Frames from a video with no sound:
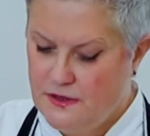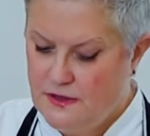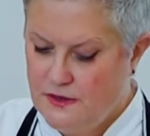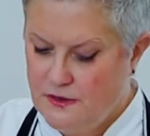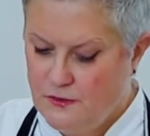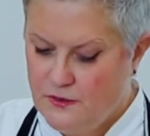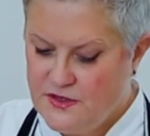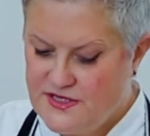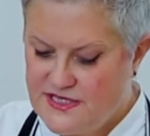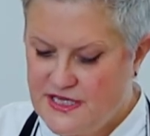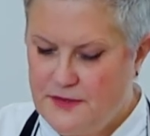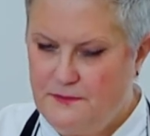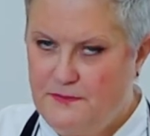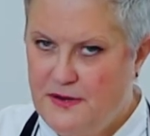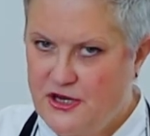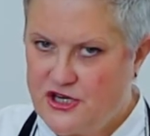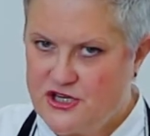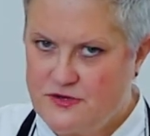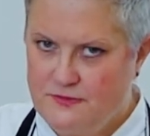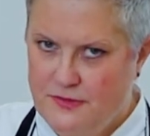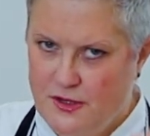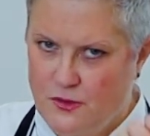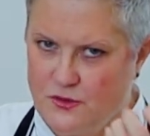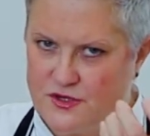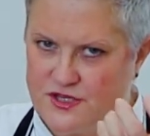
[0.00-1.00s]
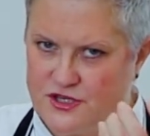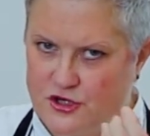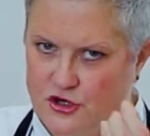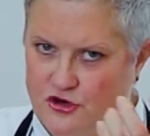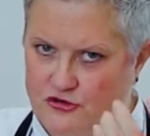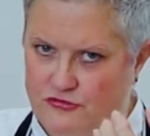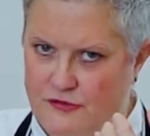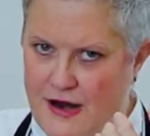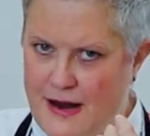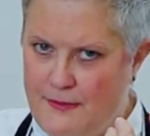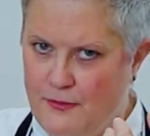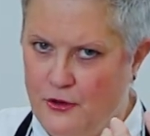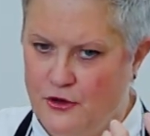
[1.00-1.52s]
We said bechamel was to
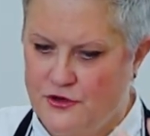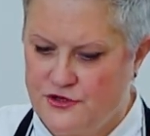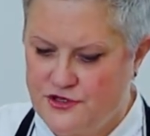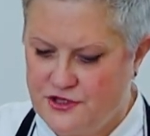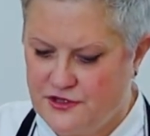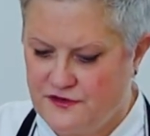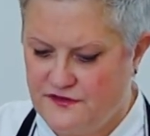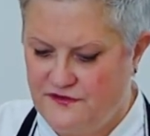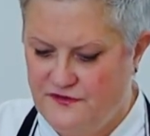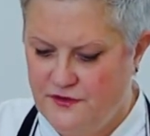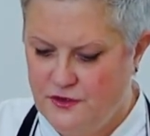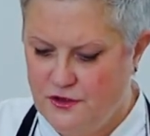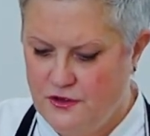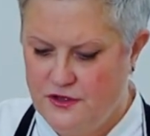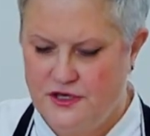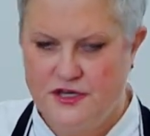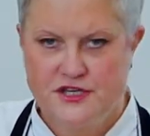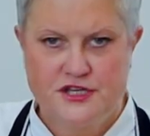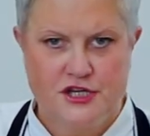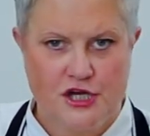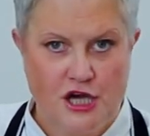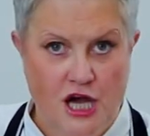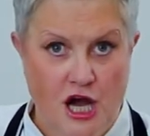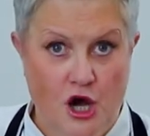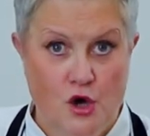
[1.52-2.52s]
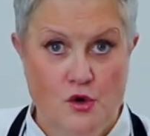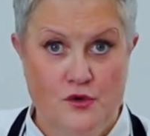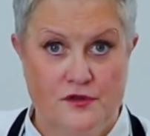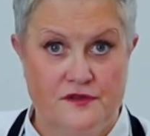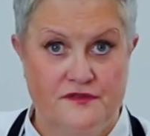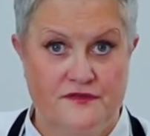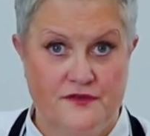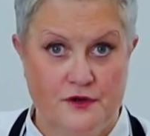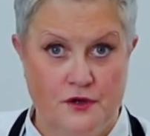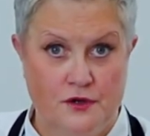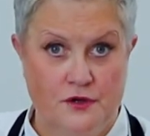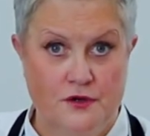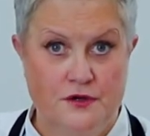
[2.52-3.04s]
grab onto the food and to coat the
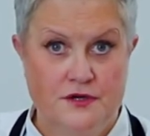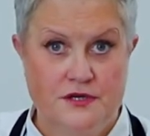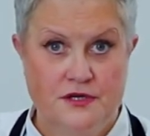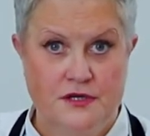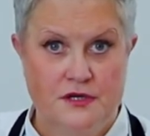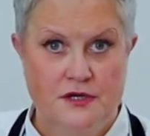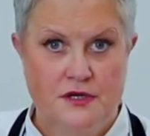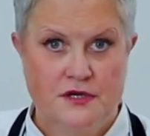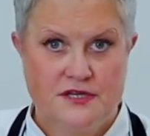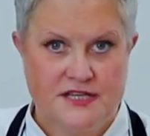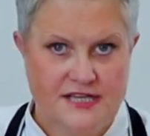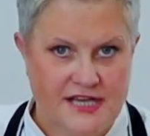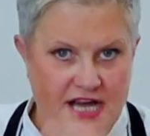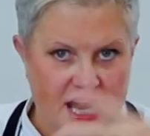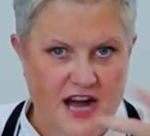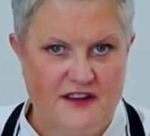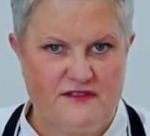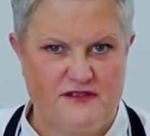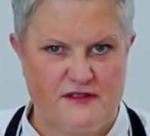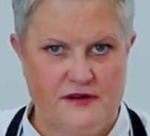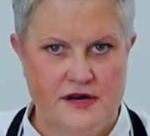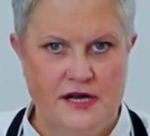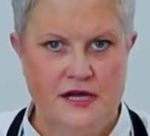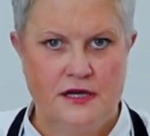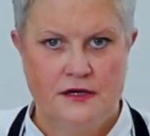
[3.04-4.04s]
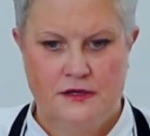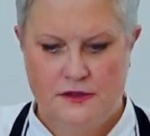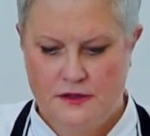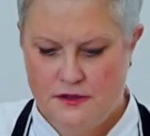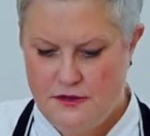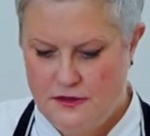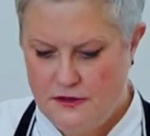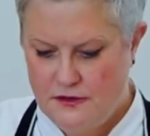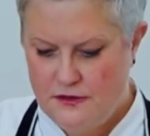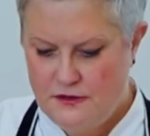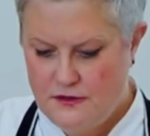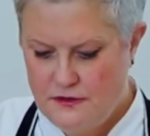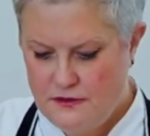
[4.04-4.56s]
food, to cover it.
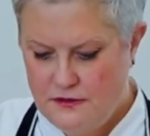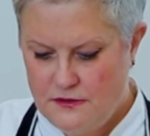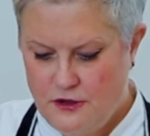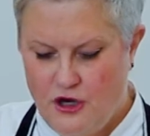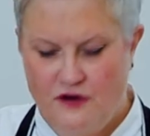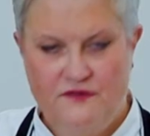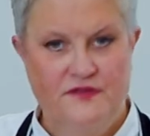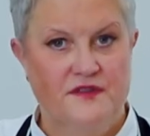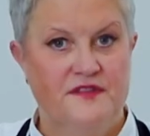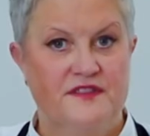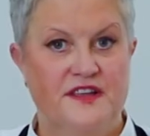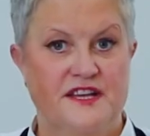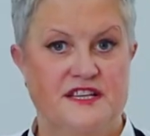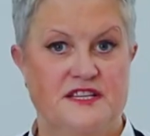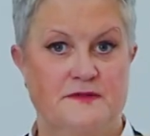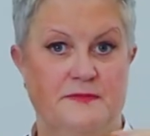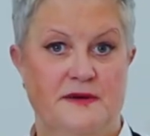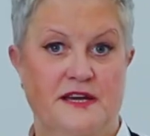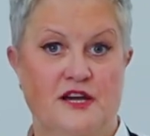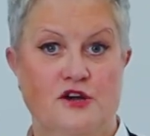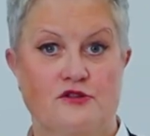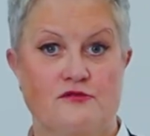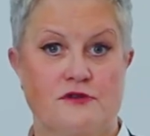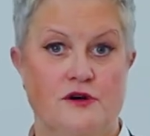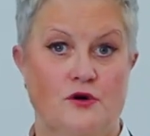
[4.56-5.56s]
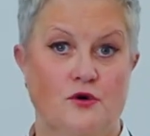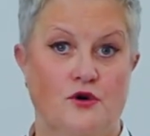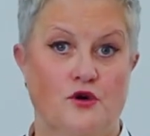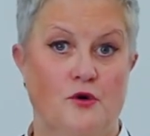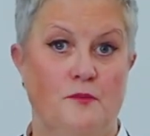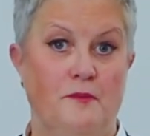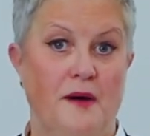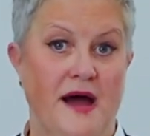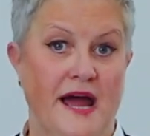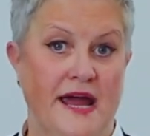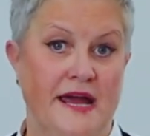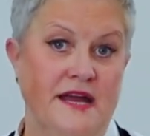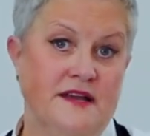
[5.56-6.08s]
Often things are being grilled or
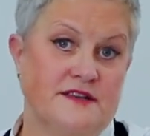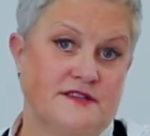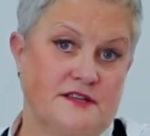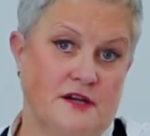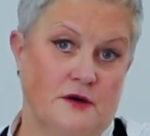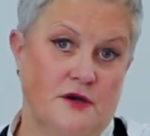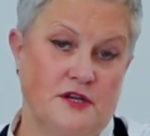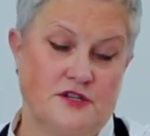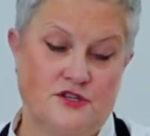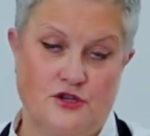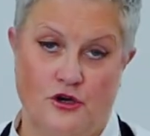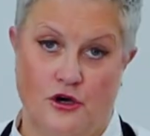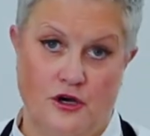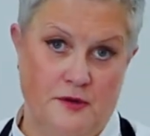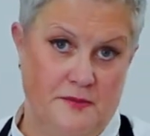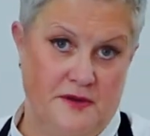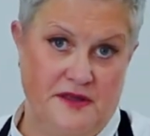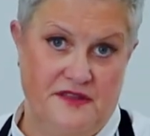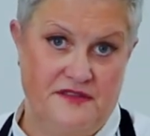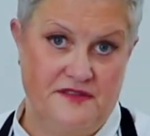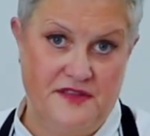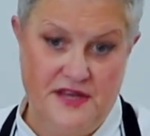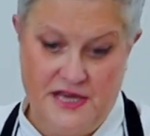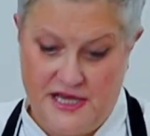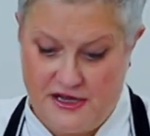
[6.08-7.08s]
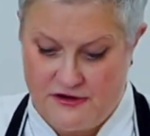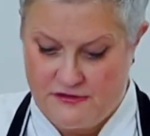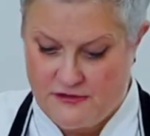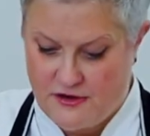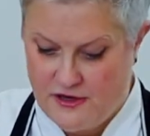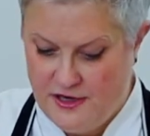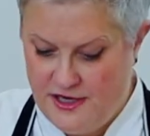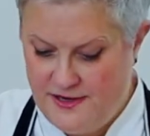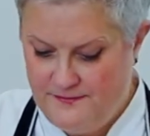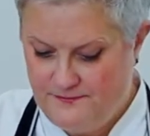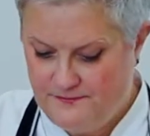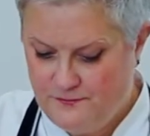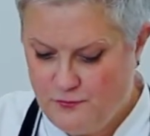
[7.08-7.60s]
baked, so it's got to be thick,
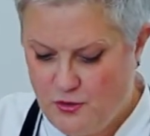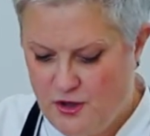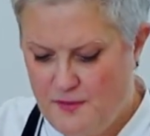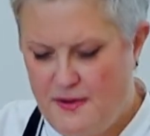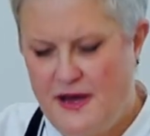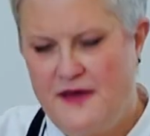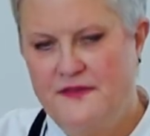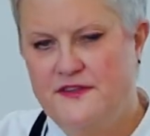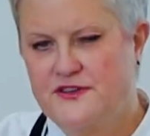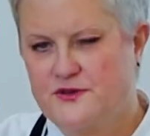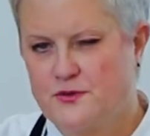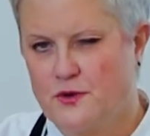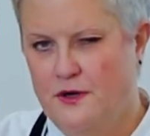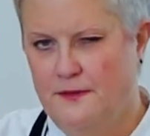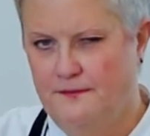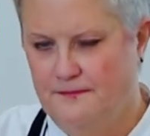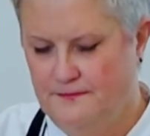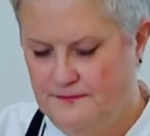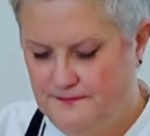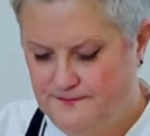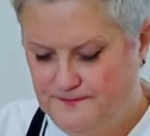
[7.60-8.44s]
right? What about this one?